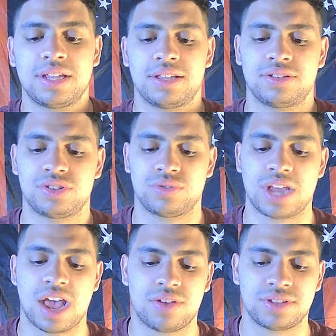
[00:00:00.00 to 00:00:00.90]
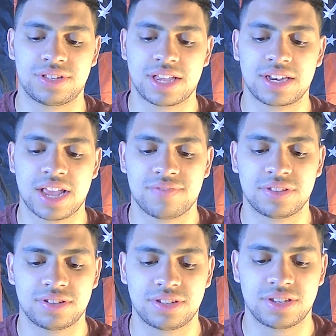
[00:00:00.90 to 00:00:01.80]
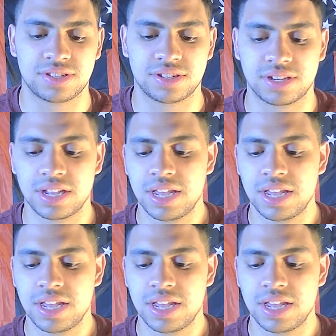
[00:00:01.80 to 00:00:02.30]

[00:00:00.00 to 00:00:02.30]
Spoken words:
So now the second half of the season,